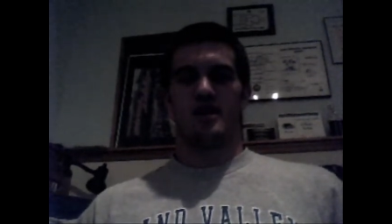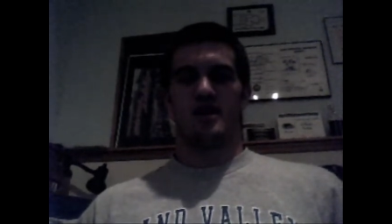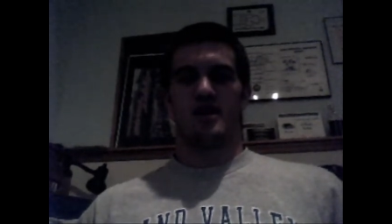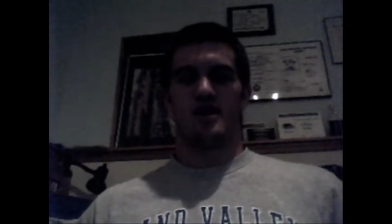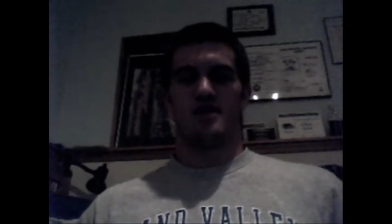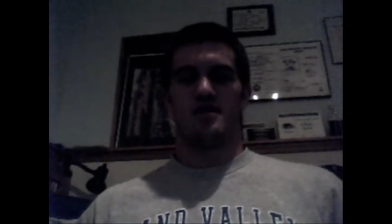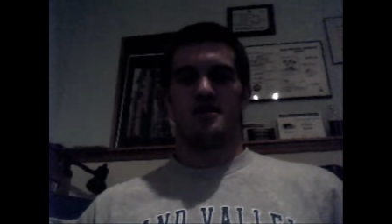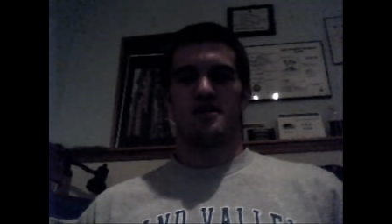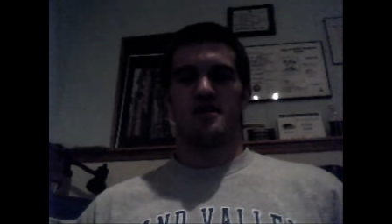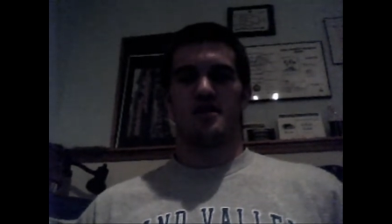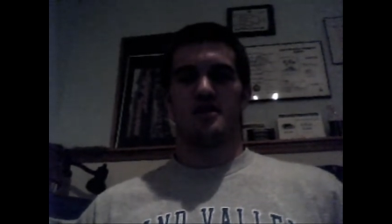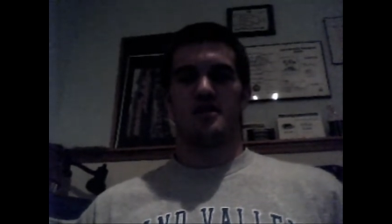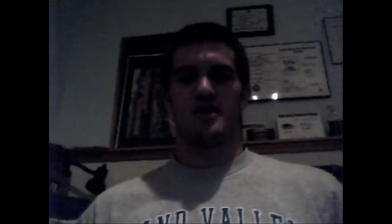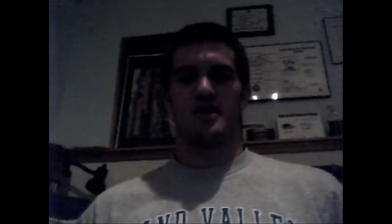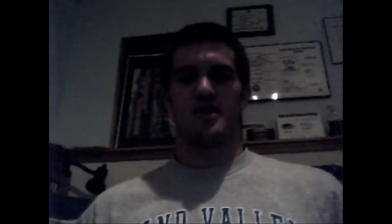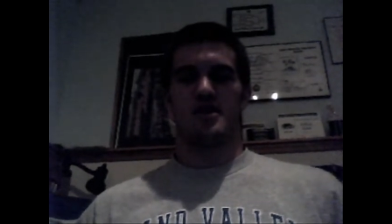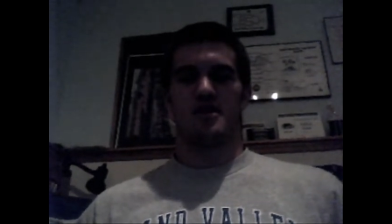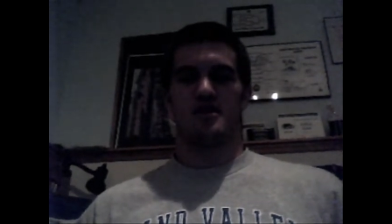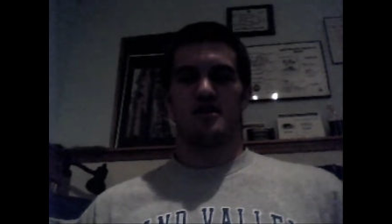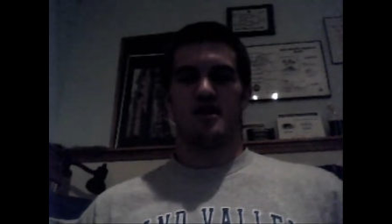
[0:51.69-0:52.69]
I think
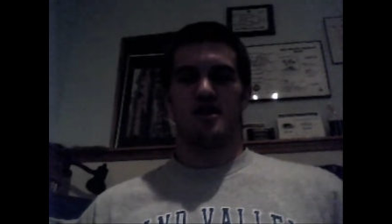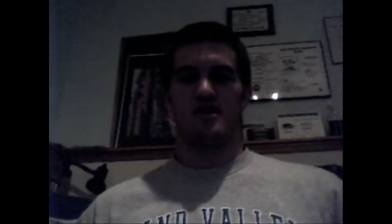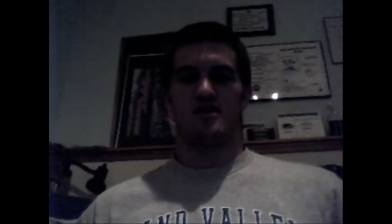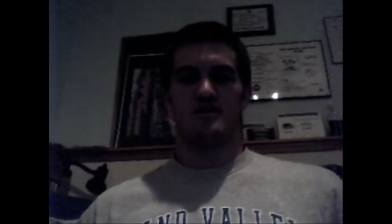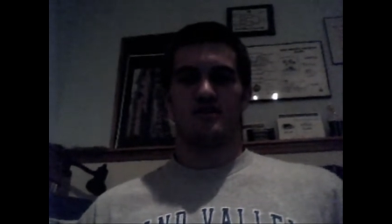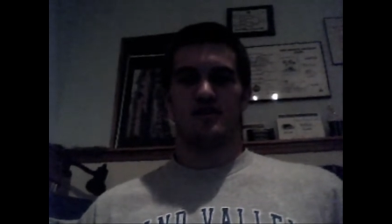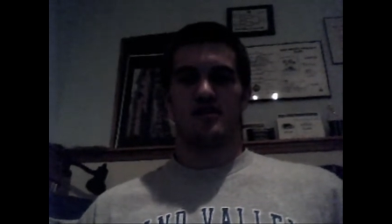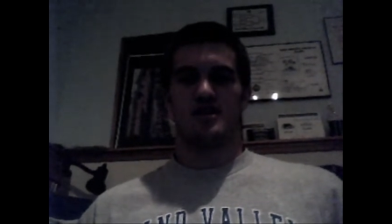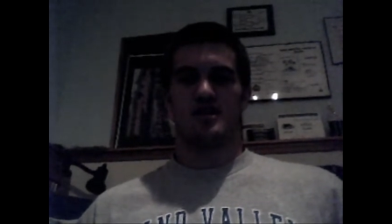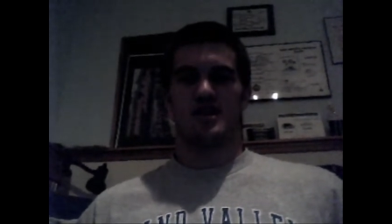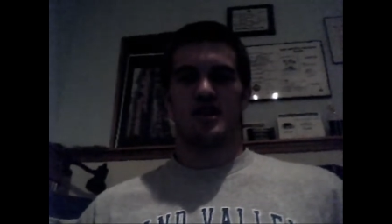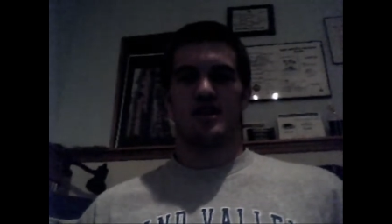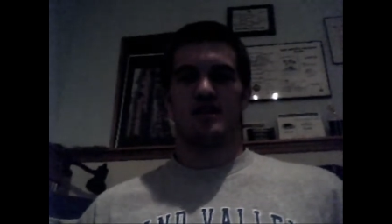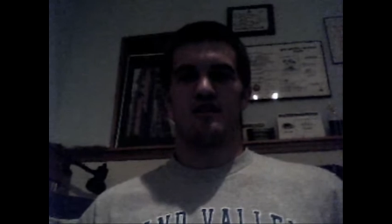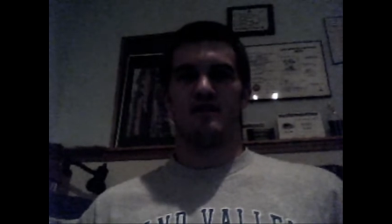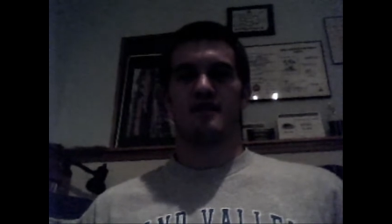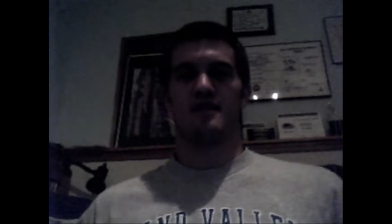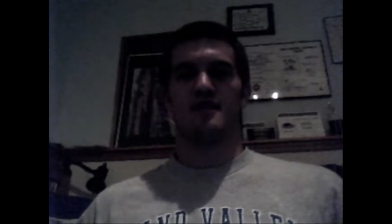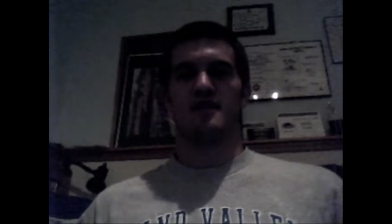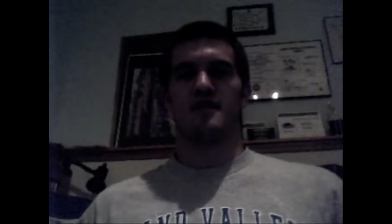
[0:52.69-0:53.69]
that the Cowboys
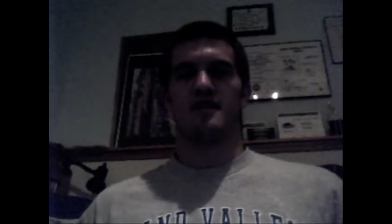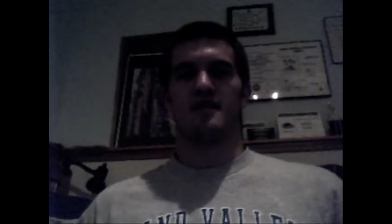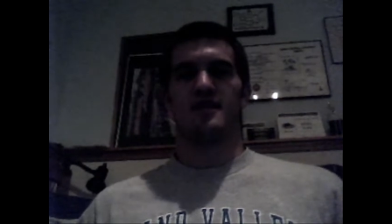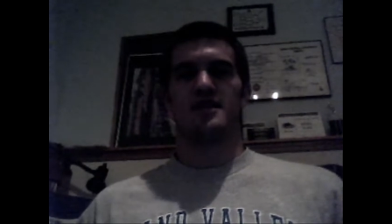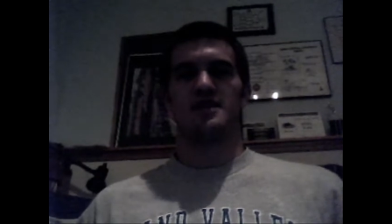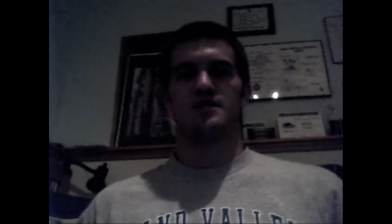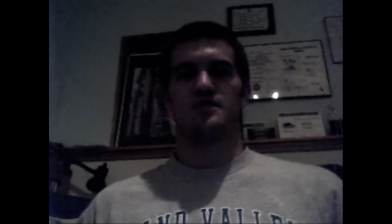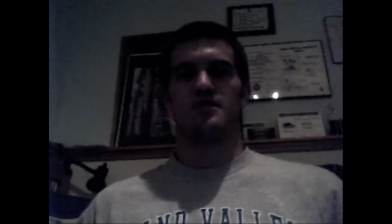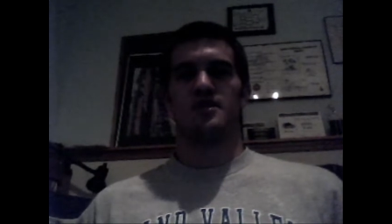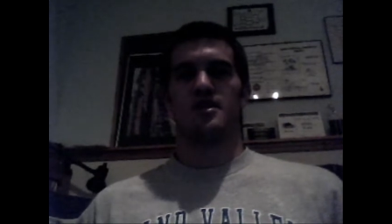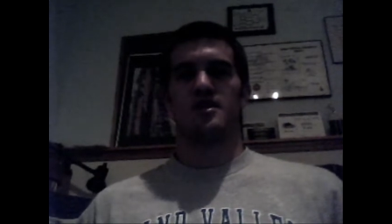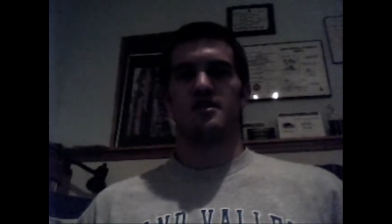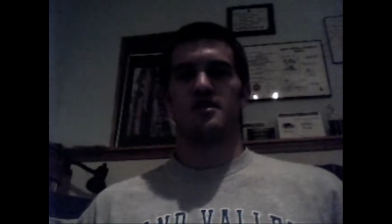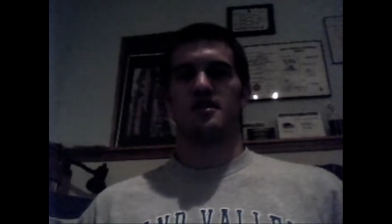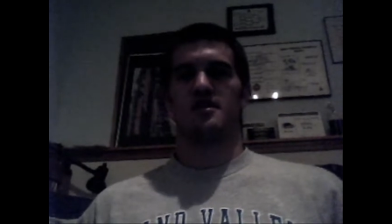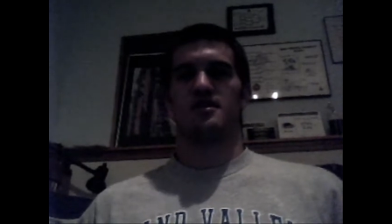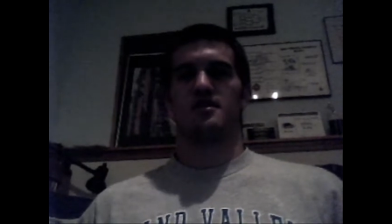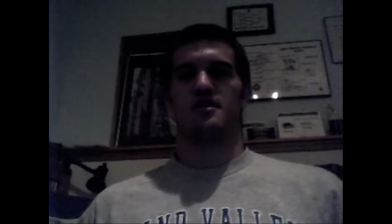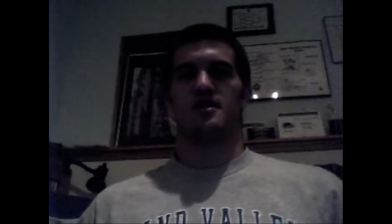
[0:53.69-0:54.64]
got lucky last week